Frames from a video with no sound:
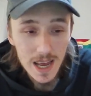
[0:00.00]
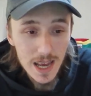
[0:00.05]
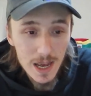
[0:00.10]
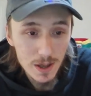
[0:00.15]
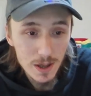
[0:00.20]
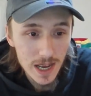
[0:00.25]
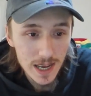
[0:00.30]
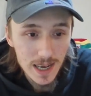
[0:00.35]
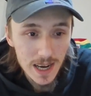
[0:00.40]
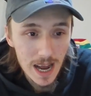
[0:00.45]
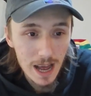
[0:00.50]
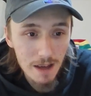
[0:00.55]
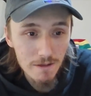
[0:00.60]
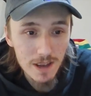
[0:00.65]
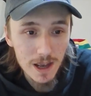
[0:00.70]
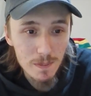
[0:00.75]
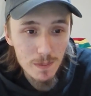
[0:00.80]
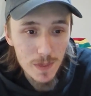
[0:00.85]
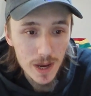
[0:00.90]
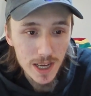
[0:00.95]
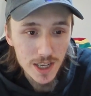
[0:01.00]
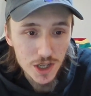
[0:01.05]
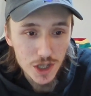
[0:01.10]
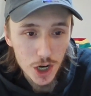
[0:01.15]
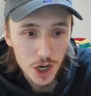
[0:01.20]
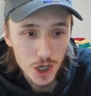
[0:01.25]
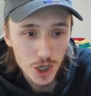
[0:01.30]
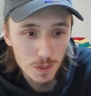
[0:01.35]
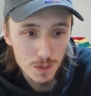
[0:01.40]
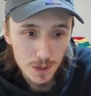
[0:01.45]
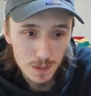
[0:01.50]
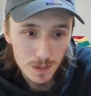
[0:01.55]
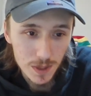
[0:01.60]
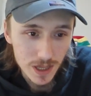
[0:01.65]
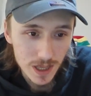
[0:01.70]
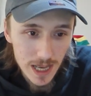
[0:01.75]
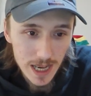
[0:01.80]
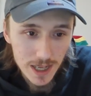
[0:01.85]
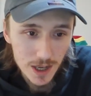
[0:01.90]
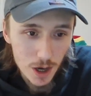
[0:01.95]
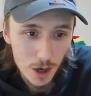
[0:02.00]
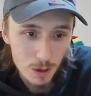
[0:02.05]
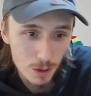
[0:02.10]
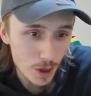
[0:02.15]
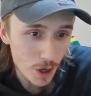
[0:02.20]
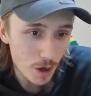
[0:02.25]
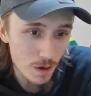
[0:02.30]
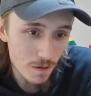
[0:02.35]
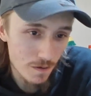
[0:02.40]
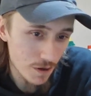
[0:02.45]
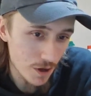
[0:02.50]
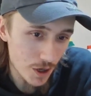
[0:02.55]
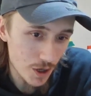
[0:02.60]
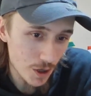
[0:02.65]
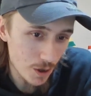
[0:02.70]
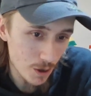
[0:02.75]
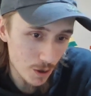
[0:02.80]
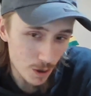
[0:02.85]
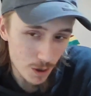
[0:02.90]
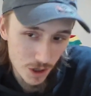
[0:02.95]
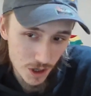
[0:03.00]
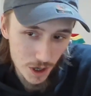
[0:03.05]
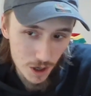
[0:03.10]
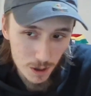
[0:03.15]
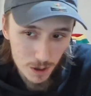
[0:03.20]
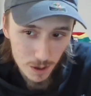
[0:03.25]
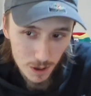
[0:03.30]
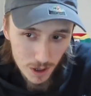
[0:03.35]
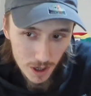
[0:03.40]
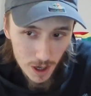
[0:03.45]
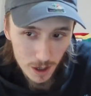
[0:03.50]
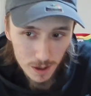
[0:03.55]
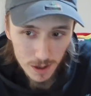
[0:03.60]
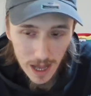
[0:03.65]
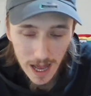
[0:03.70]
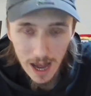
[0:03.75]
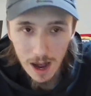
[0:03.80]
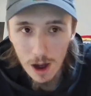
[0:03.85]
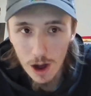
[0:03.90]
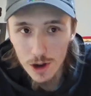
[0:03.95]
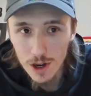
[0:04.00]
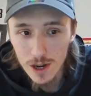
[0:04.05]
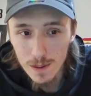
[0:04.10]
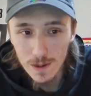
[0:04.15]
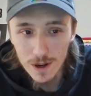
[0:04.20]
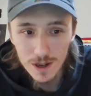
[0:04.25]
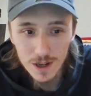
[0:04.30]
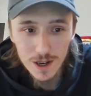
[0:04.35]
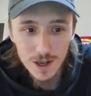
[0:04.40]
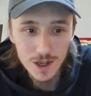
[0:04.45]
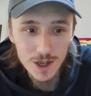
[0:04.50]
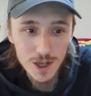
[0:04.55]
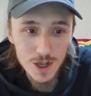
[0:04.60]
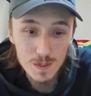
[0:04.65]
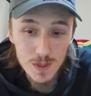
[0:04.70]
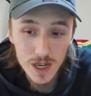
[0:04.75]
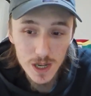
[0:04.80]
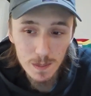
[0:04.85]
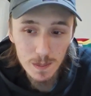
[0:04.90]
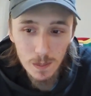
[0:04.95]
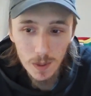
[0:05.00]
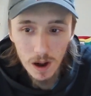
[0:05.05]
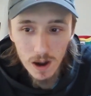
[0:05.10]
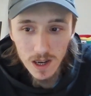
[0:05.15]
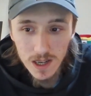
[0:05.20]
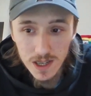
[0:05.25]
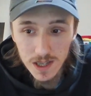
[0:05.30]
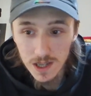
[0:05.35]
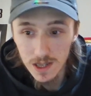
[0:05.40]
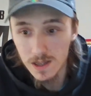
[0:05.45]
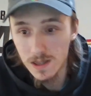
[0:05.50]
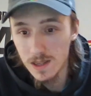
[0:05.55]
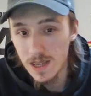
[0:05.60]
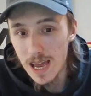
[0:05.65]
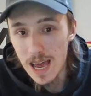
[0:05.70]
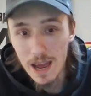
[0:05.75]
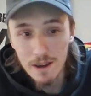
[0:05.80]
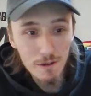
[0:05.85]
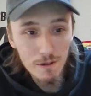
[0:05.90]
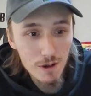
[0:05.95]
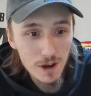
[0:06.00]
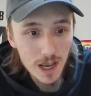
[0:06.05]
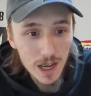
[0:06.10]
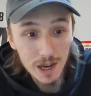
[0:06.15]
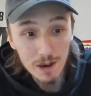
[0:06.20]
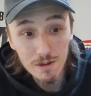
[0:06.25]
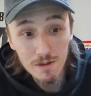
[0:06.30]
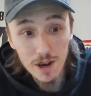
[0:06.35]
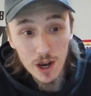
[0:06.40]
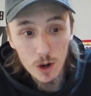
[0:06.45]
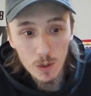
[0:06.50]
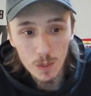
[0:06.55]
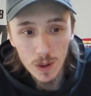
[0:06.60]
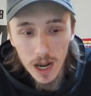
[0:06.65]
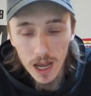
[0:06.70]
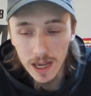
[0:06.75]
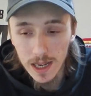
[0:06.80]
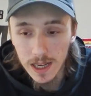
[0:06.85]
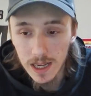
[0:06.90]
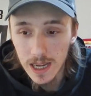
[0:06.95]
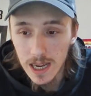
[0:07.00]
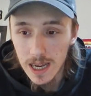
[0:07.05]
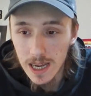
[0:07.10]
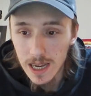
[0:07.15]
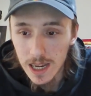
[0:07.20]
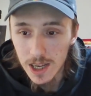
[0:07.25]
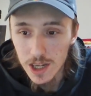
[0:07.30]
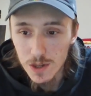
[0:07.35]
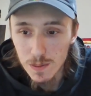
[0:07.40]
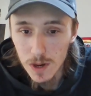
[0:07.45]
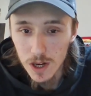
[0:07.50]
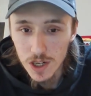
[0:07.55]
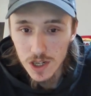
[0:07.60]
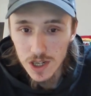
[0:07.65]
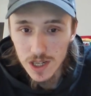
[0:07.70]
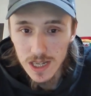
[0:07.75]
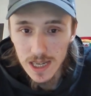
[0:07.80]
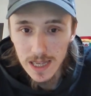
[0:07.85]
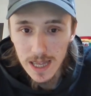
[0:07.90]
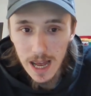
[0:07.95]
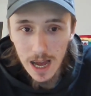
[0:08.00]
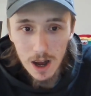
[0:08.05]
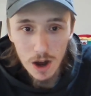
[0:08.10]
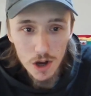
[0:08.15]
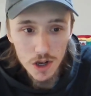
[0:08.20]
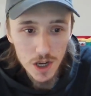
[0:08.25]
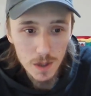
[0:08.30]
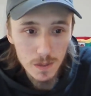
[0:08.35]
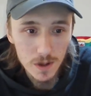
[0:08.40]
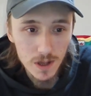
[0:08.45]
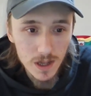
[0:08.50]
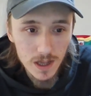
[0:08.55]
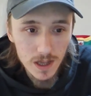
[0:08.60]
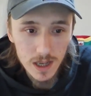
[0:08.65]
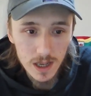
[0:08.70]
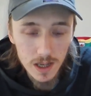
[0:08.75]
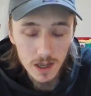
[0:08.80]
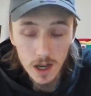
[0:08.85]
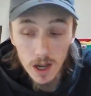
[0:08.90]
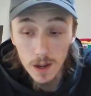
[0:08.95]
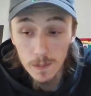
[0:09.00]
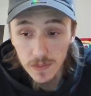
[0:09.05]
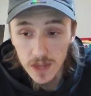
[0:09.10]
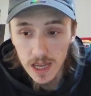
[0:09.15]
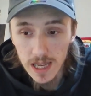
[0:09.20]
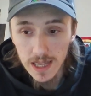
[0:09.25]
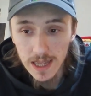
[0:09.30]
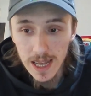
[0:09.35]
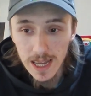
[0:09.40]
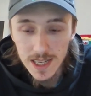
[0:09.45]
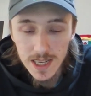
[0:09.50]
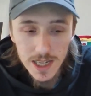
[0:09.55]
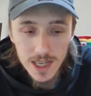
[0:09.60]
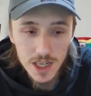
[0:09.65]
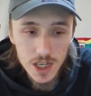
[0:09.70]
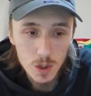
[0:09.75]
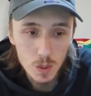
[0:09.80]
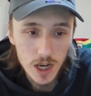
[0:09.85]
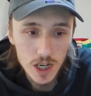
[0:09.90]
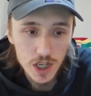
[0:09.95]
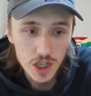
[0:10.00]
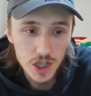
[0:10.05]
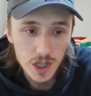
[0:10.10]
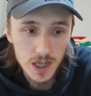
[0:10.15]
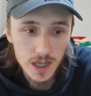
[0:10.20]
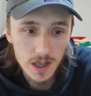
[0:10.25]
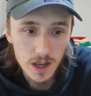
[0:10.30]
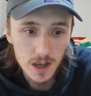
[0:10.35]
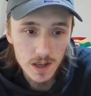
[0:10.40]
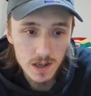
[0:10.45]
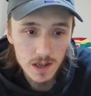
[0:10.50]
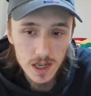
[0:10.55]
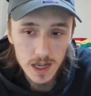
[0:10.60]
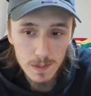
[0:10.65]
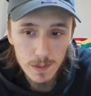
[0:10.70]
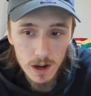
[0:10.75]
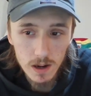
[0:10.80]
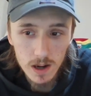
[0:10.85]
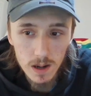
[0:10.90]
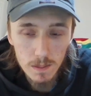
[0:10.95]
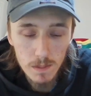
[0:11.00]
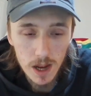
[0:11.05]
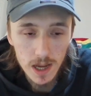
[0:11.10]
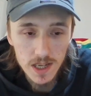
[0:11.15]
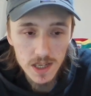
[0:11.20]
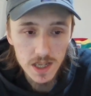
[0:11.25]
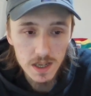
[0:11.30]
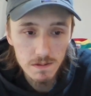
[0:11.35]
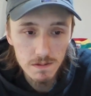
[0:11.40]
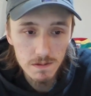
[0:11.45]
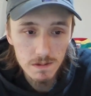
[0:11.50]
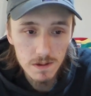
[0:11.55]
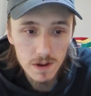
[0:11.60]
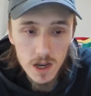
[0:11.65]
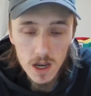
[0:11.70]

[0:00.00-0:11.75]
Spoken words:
they can have their best judgment, but they don't know for sure. So that argument can just be applied to every NFL play. As much as in that argument, in that situation, it does seem like a massive